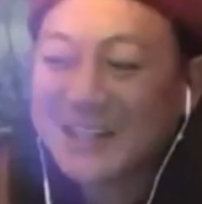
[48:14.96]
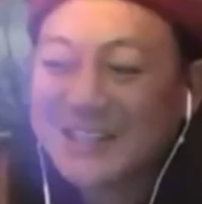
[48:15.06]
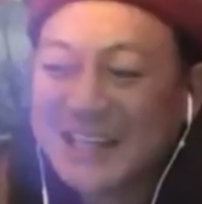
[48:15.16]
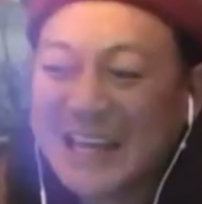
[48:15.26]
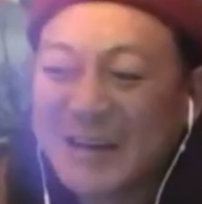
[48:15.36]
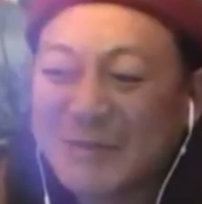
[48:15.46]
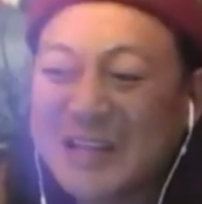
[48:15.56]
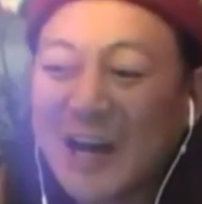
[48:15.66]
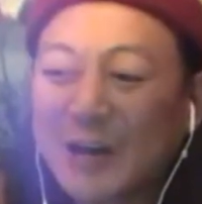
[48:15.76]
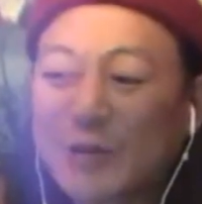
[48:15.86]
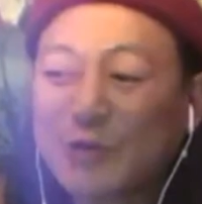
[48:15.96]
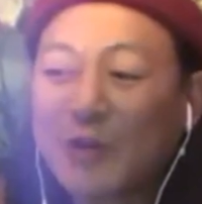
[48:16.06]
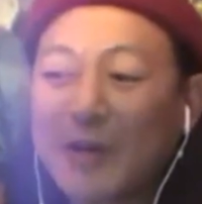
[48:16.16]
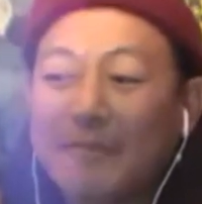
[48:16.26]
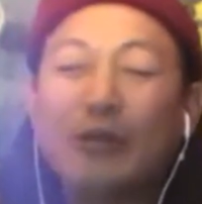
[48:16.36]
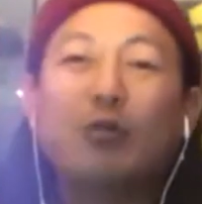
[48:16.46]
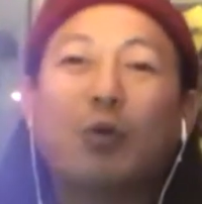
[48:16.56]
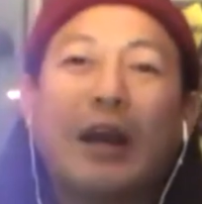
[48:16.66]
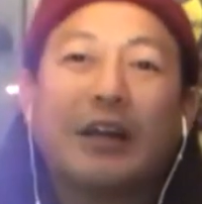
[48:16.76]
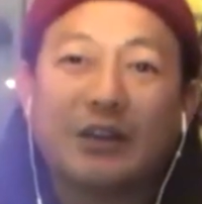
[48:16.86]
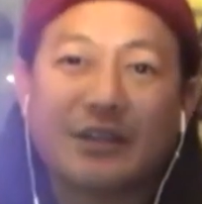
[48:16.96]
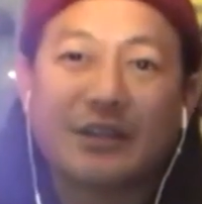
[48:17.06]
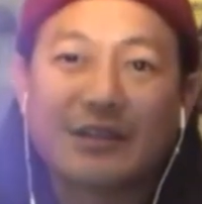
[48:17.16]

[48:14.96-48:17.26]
get Donald Trump new writers.